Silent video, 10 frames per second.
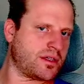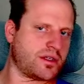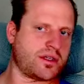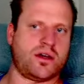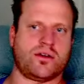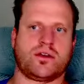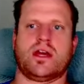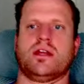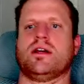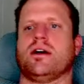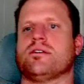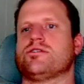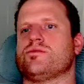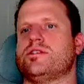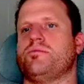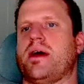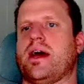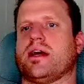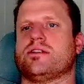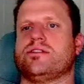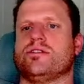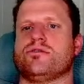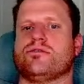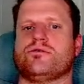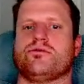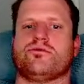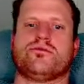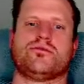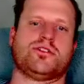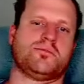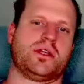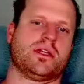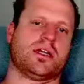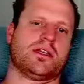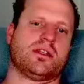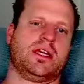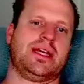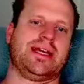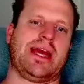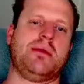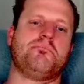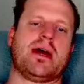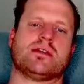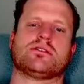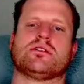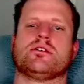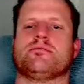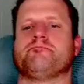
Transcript: Okay, now I'll switch back to just being like the game master.